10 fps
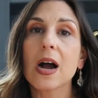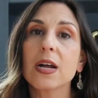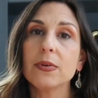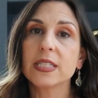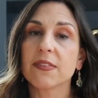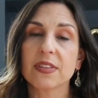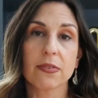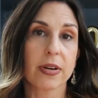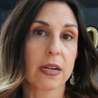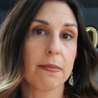I would
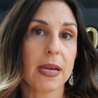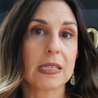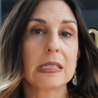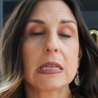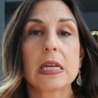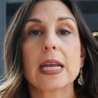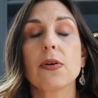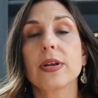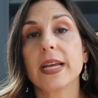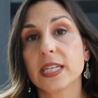definitely recommend seeking
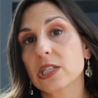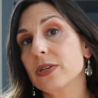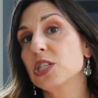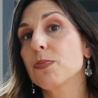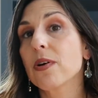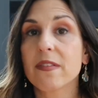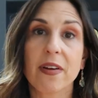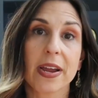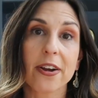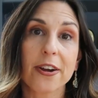out an I S S W S H
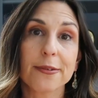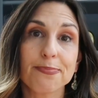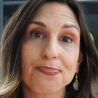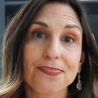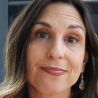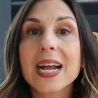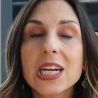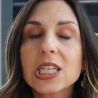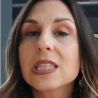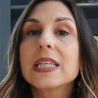provider. I
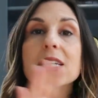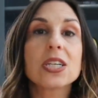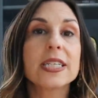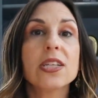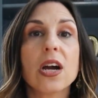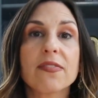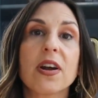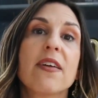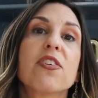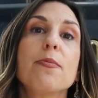could literally talk
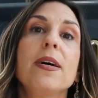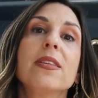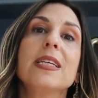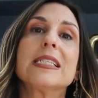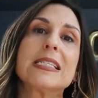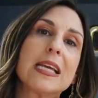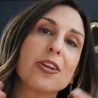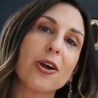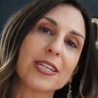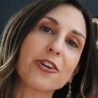forever about this.
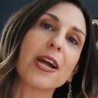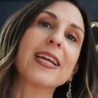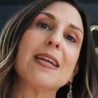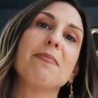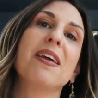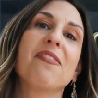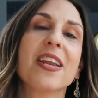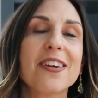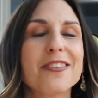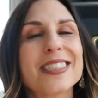You know, I try and keep my
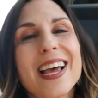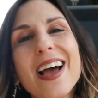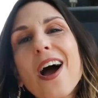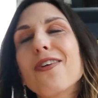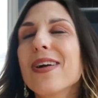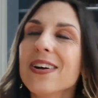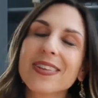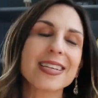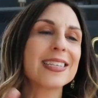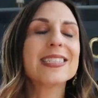videos around
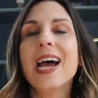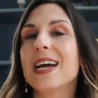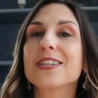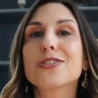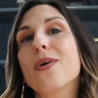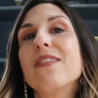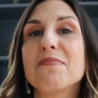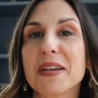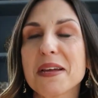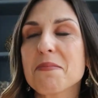like the ten to twelve
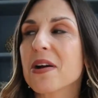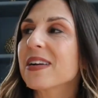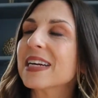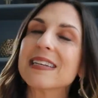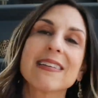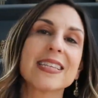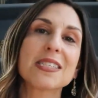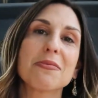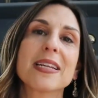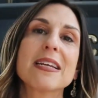minute mark, and
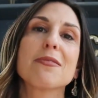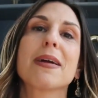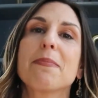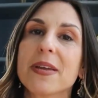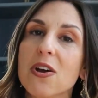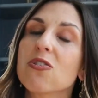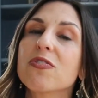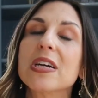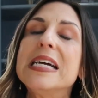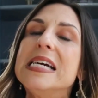this one here might be
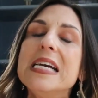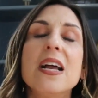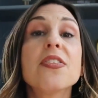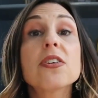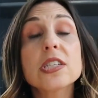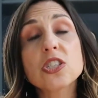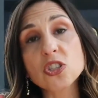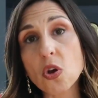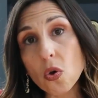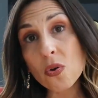over. And there is
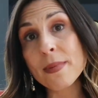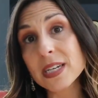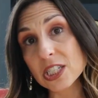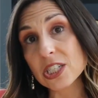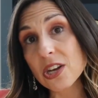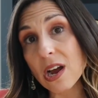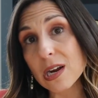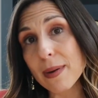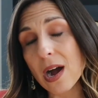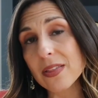so much to talk
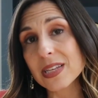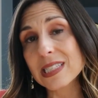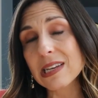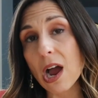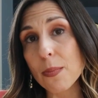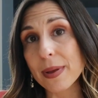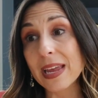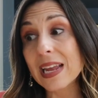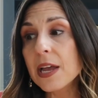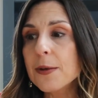about on this topic.